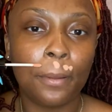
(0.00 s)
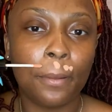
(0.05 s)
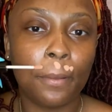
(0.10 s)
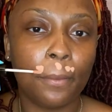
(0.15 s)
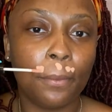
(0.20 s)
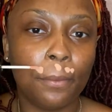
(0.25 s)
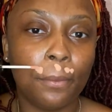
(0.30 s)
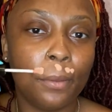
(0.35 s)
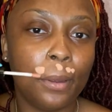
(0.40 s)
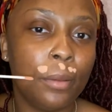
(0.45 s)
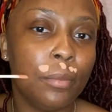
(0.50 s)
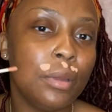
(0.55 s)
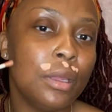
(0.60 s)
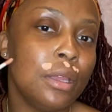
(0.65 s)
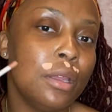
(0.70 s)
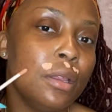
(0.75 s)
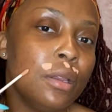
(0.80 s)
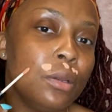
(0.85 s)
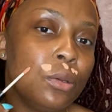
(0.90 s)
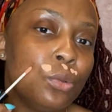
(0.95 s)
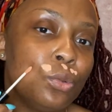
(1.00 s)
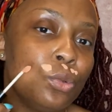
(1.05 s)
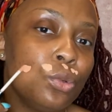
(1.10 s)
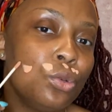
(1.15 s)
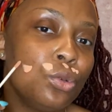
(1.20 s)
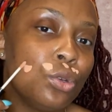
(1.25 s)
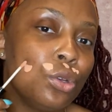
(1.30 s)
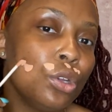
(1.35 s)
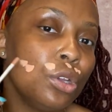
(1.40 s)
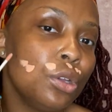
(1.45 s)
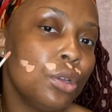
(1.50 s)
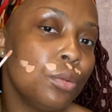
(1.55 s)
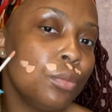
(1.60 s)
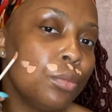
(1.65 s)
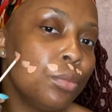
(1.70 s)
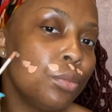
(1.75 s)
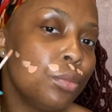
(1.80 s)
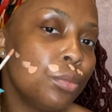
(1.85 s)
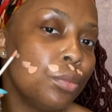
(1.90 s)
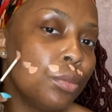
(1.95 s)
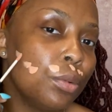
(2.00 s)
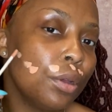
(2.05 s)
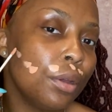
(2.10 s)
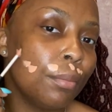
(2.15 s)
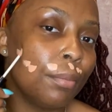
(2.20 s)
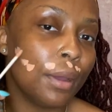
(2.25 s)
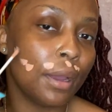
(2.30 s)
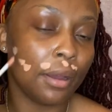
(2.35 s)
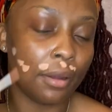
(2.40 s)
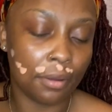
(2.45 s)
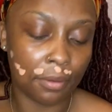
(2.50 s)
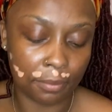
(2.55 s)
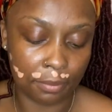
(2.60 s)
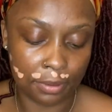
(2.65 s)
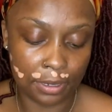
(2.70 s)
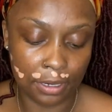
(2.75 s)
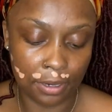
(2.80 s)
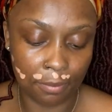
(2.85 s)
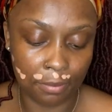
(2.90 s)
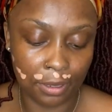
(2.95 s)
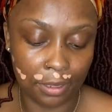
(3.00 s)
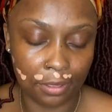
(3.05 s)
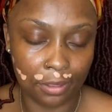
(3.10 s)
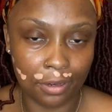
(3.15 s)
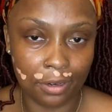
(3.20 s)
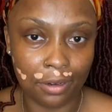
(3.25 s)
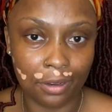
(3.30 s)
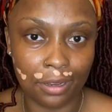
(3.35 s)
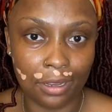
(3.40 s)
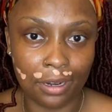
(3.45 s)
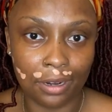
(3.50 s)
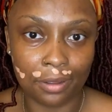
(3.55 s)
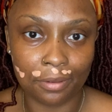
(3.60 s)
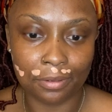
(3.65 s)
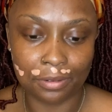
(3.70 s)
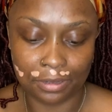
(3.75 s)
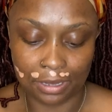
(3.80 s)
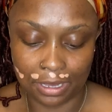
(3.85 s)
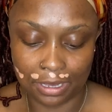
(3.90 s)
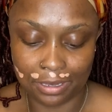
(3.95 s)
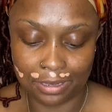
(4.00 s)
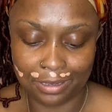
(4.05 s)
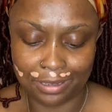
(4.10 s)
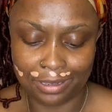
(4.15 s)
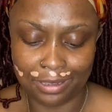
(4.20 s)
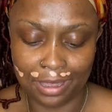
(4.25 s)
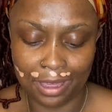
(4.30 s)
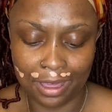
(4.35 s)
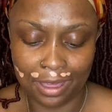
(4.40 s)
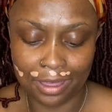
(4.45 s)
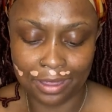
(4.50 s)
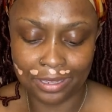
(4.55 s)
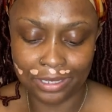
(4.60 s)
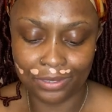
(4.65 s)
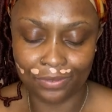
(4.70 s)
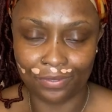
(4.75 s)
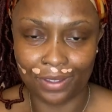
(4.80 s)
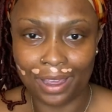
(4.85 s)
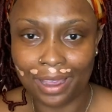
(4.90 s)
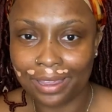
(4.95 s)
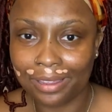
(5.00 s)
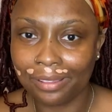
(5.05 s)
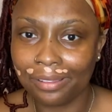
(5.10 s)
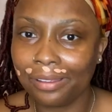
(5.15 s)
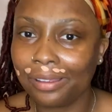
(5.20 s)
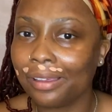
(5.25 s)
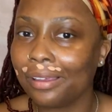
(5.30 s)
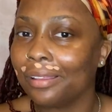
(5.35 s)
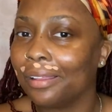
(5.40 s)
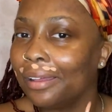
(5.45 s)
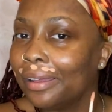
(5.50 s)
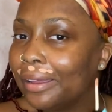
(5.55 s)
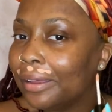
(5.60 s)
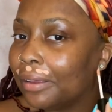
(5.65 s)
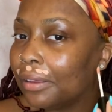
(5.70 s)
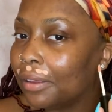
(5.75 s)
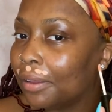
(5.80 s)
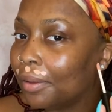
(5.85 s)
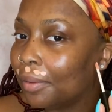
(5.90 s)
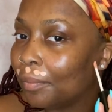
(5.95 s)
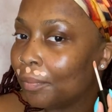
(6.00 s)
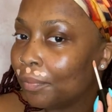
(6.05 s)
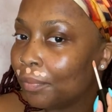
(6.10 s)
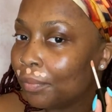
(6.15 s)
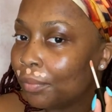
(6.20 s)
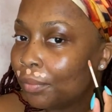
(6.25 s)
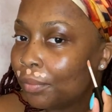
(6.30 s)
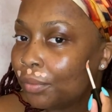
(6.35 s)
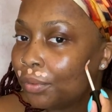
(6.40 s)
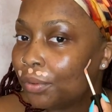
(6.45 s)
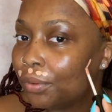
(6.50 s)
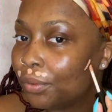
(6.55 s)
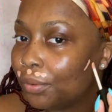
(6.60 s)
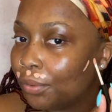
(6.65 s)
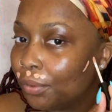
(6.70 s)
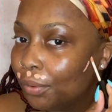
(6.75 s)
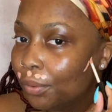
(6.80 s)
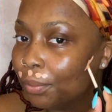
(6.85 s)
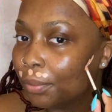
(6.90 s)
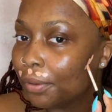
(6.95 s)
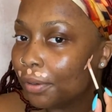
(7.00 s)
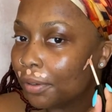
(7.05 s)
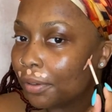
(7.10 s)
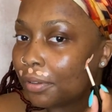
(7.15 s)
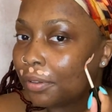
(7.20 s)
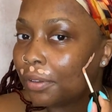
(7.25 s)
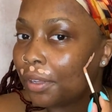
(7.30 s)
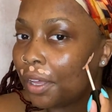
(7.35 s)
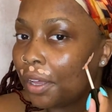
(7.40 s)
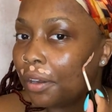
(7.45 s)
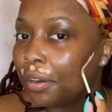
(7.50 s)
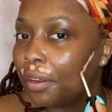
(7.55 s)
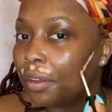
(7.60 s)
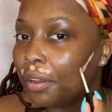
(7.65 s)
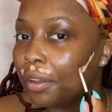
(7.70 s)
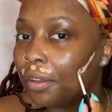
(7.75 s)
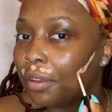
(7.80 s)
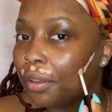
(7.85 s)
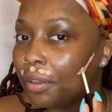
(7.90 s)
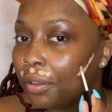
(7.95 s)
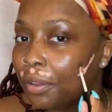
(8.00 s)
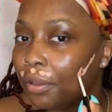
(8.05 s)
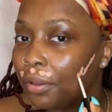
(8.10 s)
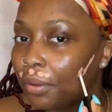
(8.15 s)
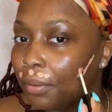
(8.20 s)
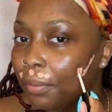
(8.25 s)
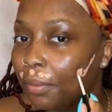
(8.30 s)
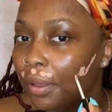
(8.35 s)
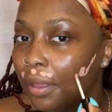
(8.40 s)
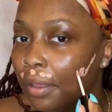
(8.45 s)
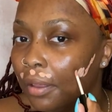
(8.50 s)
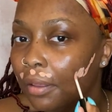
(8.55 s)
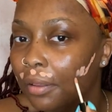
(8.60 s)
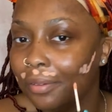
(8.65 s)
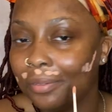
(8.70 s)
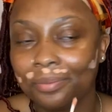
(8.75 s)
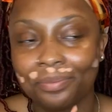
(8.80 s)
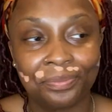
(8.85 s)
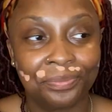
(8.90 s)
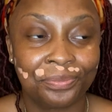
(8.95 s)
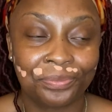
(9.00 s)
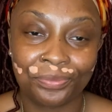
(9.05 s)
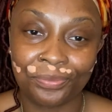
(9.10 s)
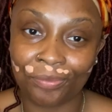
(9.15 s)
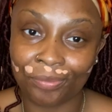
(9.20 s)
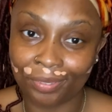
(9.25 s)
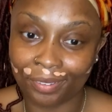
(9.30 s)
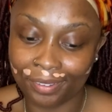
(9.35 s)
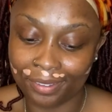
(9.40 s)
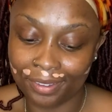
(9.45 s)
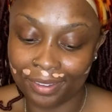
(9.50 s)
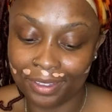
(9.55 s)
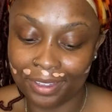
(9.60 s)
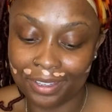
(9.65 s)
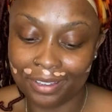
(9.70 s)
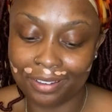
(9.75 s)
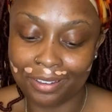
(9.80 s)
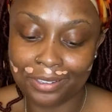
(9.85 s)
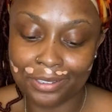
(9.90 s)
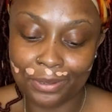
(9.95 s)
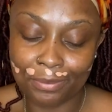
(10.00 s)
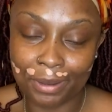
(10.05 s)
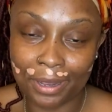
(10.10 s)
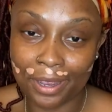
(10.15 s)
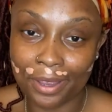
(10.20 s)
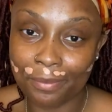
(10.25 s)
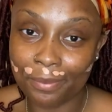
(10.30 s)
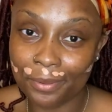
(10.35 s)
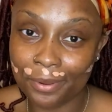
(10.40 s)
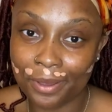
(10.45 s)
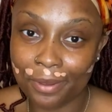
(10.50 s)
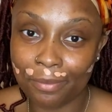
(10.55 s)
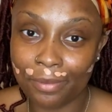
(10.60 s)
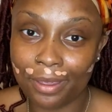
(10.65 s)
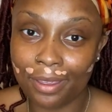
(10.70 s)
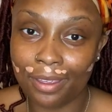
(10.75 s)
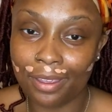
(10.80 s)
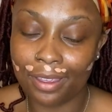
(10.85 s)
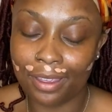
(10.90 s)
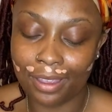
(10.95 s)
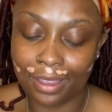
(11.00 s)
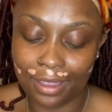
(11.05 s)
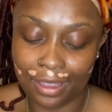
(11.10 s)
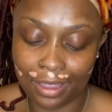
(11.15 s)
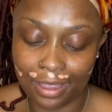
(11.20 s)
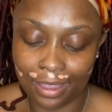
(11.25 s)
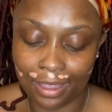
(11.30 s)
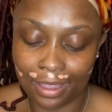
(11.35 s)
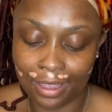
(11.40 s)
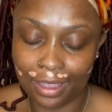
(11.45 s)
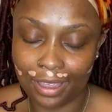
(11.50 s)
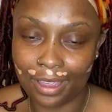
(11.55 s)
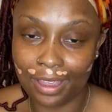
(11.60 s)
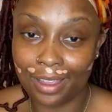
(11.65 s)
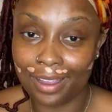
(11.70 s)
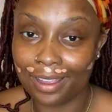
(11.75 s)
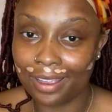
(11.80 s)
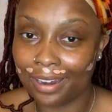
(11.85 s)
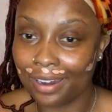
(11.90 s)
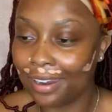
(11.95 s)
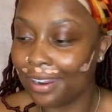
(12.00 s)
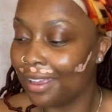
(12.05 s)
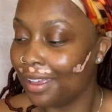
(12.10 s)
women dream about being a mother. And I was like, yes, finally, like super ecstatic. Well, get to my appointment and